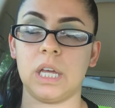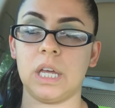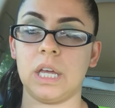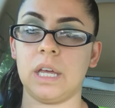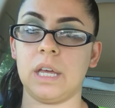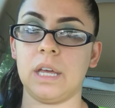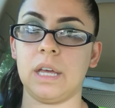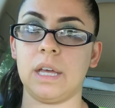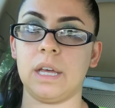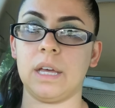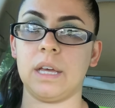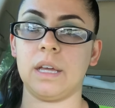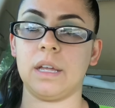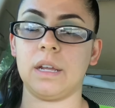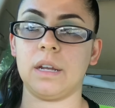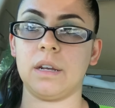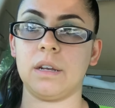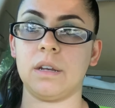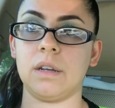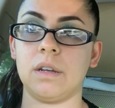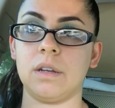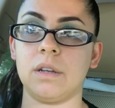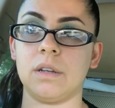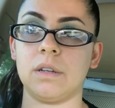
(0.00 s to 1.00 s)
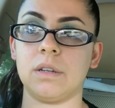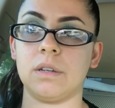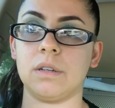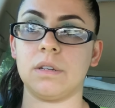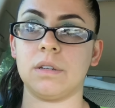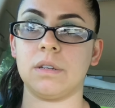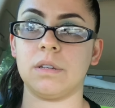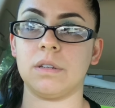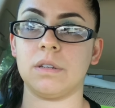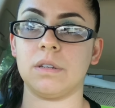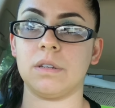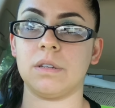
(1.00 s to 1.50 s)
And
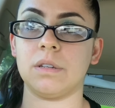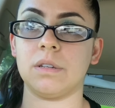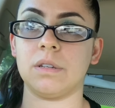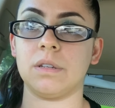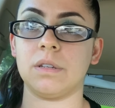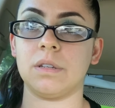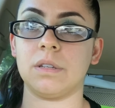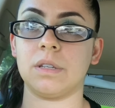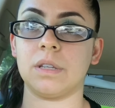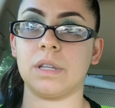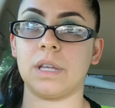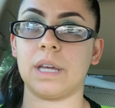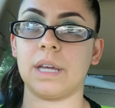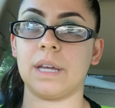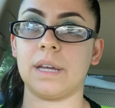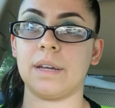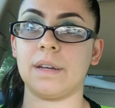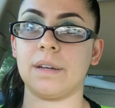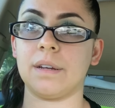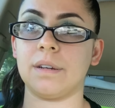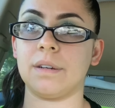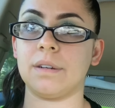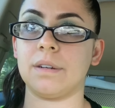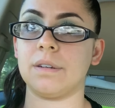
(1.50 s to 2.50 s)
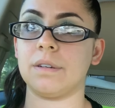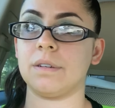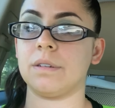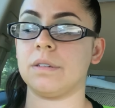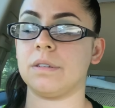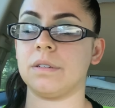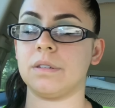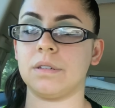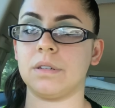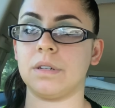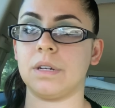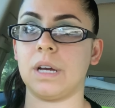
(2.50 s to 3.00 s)
like,
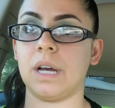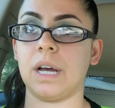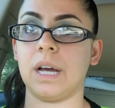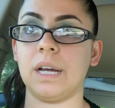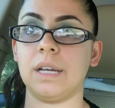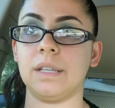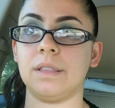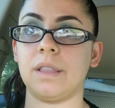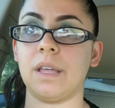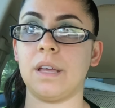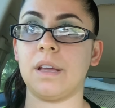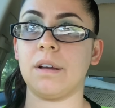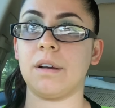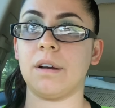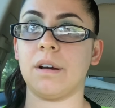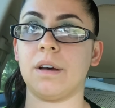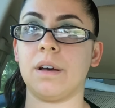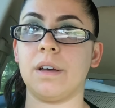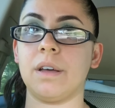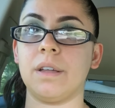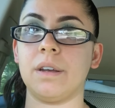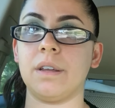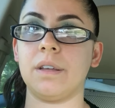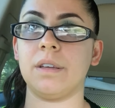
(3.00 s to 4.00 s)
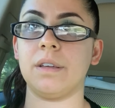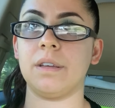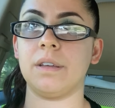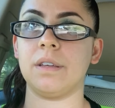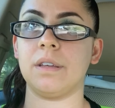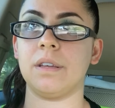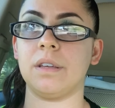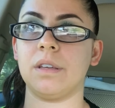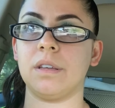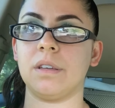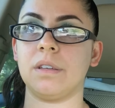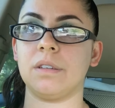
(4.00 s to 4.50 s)
I thank God,
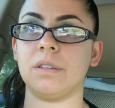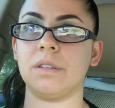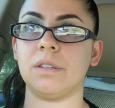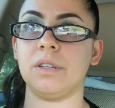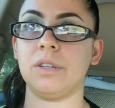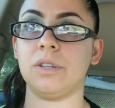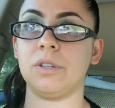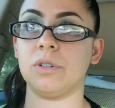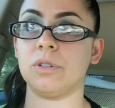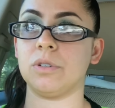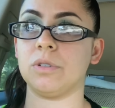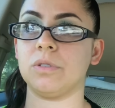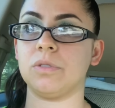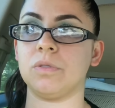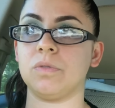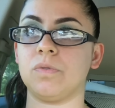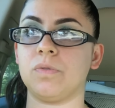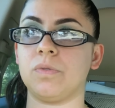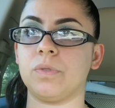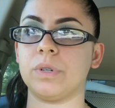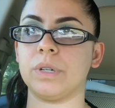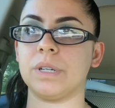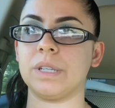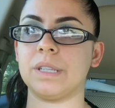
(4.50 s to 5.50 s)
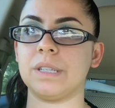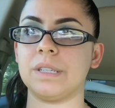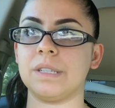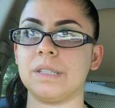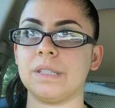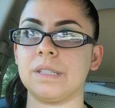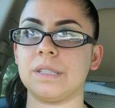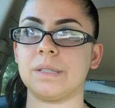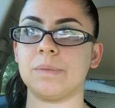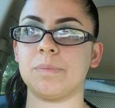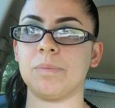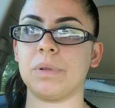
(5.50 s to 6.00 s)
you know, for
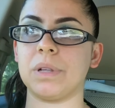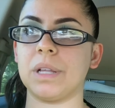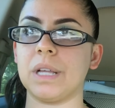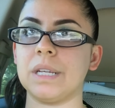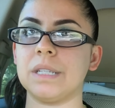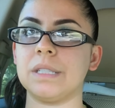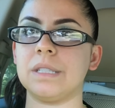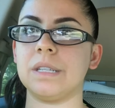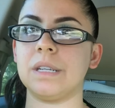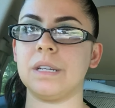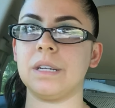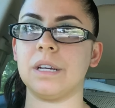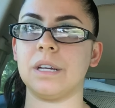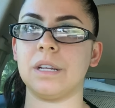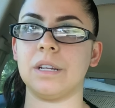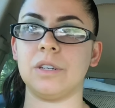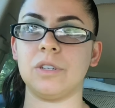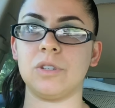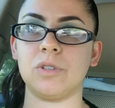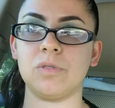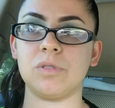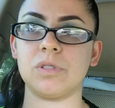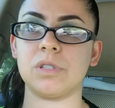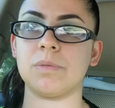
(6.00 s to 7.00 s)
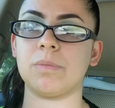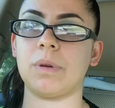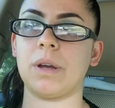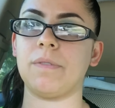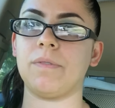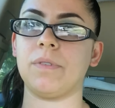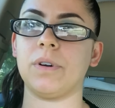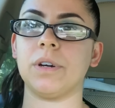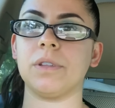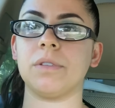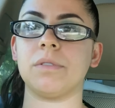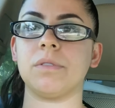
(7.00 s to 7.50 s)
this blessing and due to my
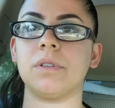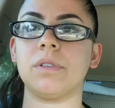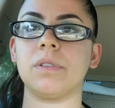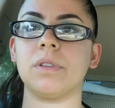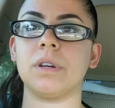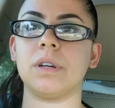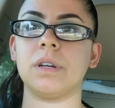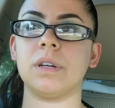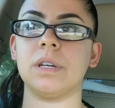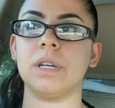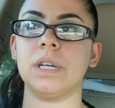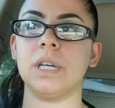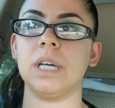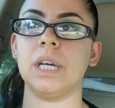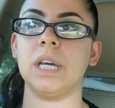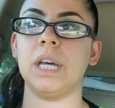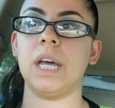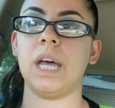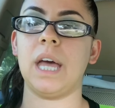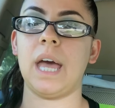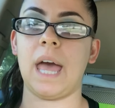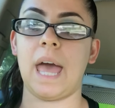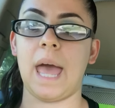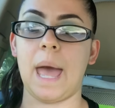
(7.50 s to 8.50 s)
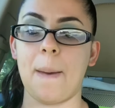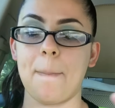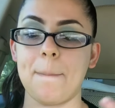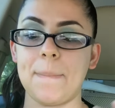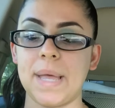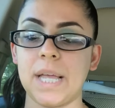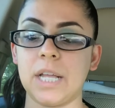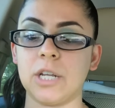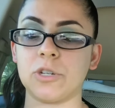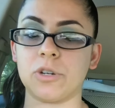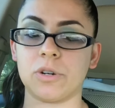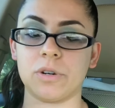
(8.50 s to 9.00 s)
father-in-law and
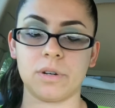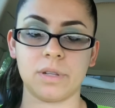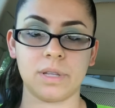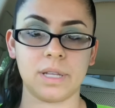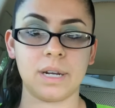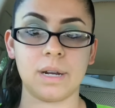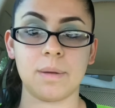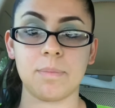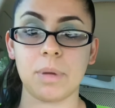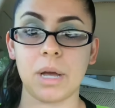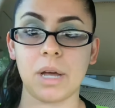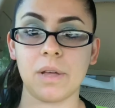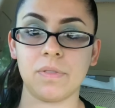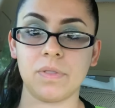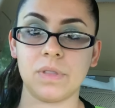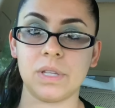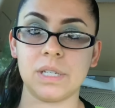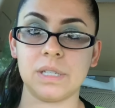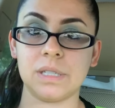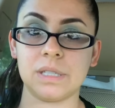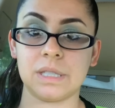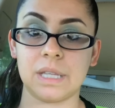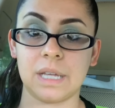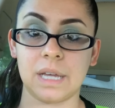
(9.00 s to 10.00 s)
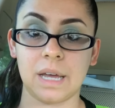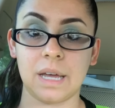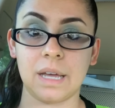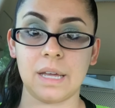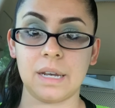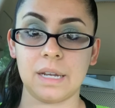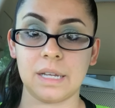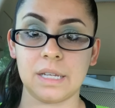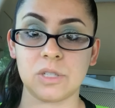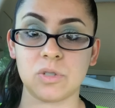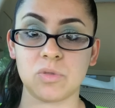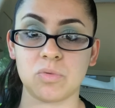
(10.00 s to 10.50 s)
me journaling about this,
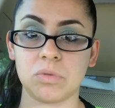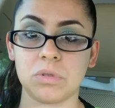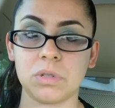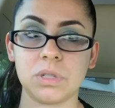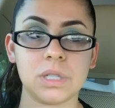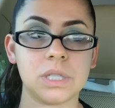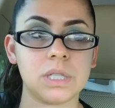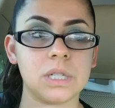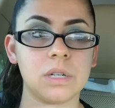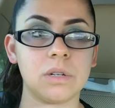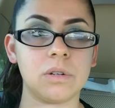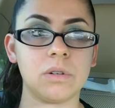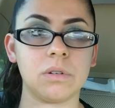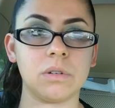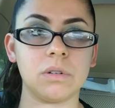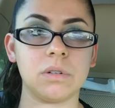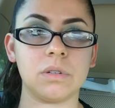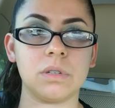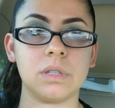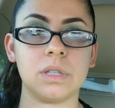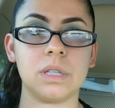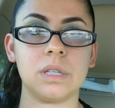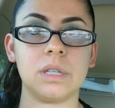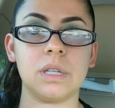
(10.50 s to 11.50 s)
that is a realistic goal.